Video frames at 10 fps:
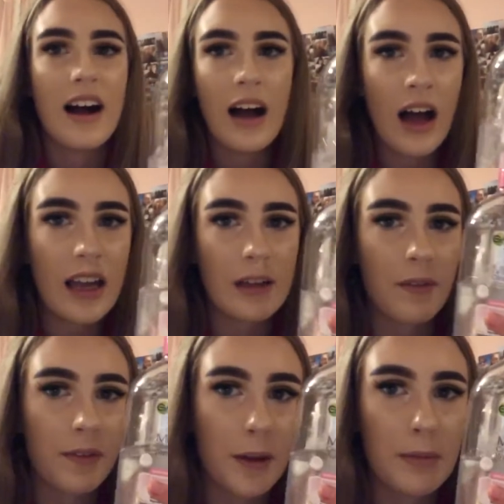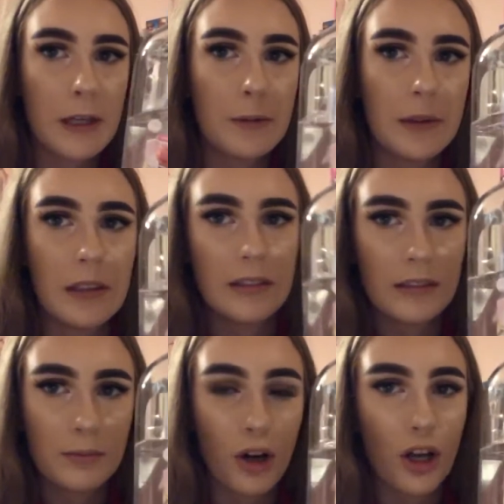I have the big
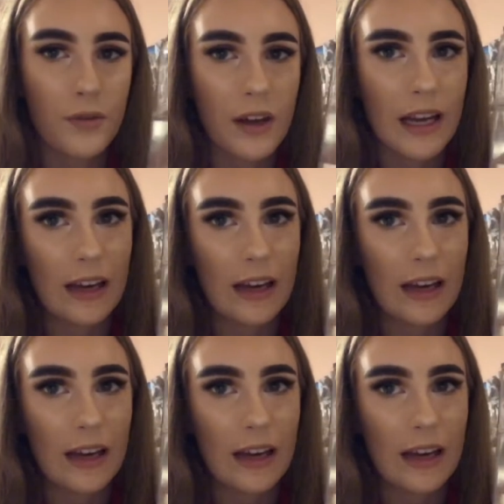bottle of it, like,